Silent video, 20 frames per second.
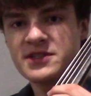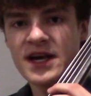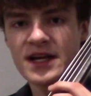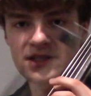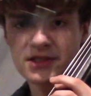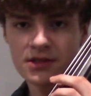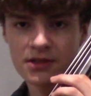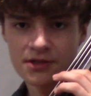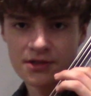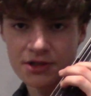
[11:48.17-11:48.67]

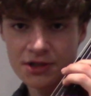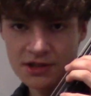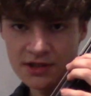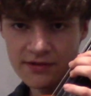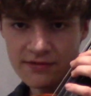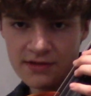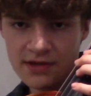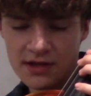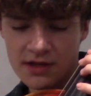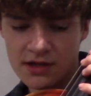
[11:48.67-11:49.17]
that's called
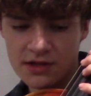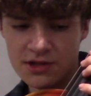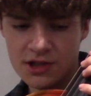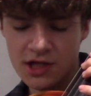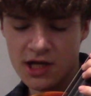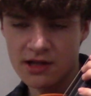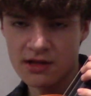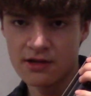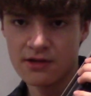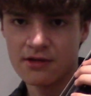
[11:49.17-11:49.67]
shifting in
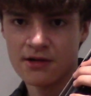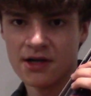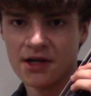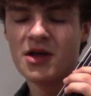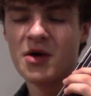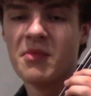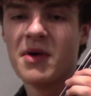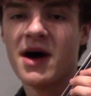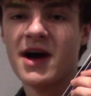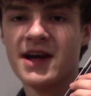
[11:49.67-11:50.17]
cello.
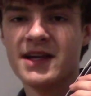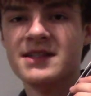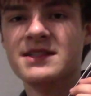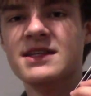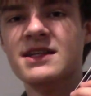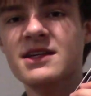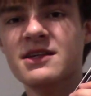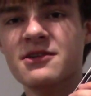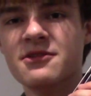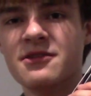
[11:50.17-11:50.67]
Now my
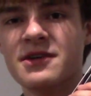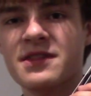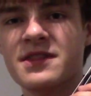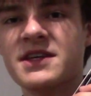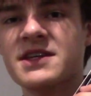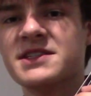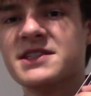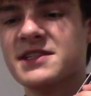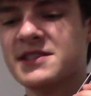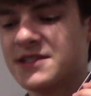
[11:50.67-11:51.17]
idea with
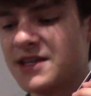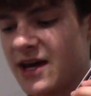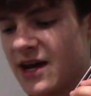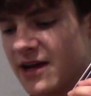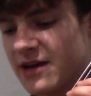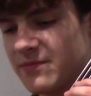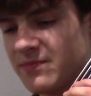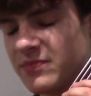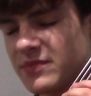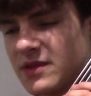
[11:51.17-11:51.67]
this is
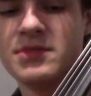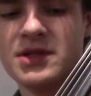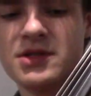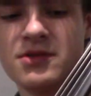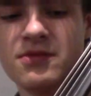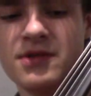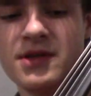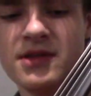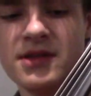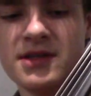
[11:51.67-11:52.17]
that
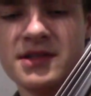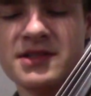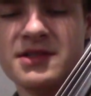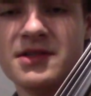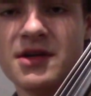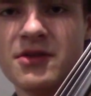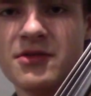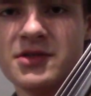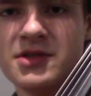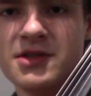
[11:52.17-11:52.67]
between these
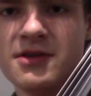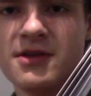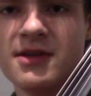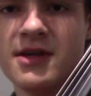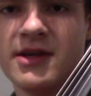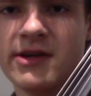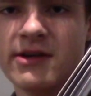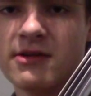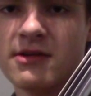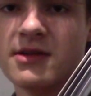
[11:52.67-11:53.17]
notes you can
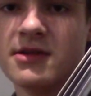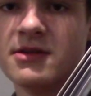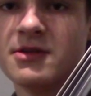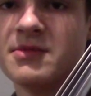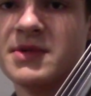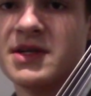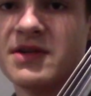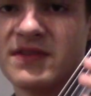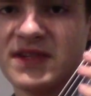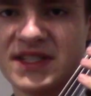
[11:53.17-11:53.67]
hear a little
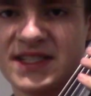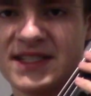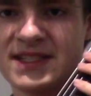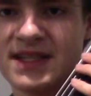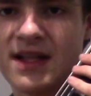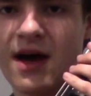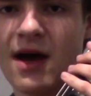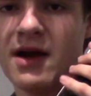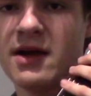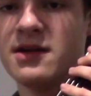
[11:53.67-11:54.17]
bit of a
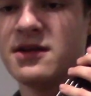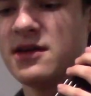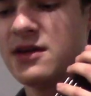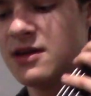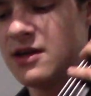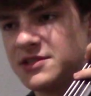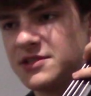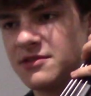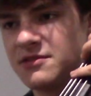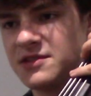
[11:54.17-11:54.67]
slide.
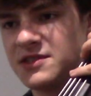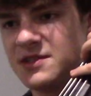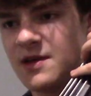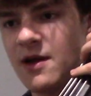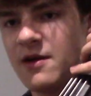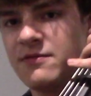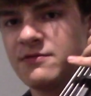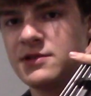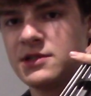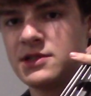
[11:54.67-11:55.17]
So
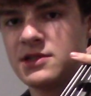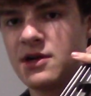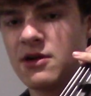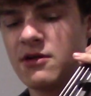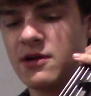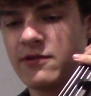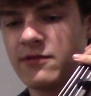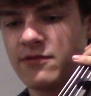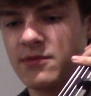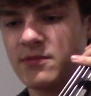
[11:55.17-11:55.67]
instead of just
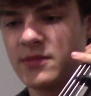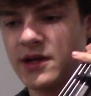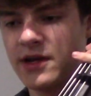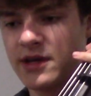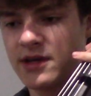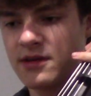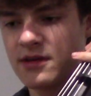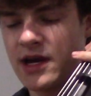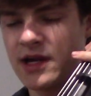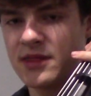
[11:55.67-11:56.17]
going from
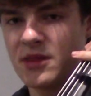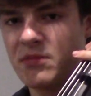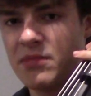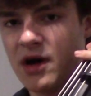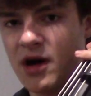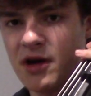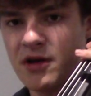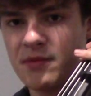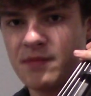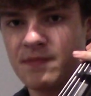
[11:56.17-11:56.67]
like at the
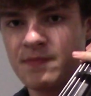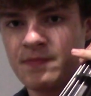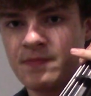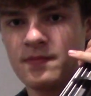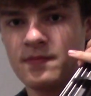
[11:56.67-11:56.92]
bottom,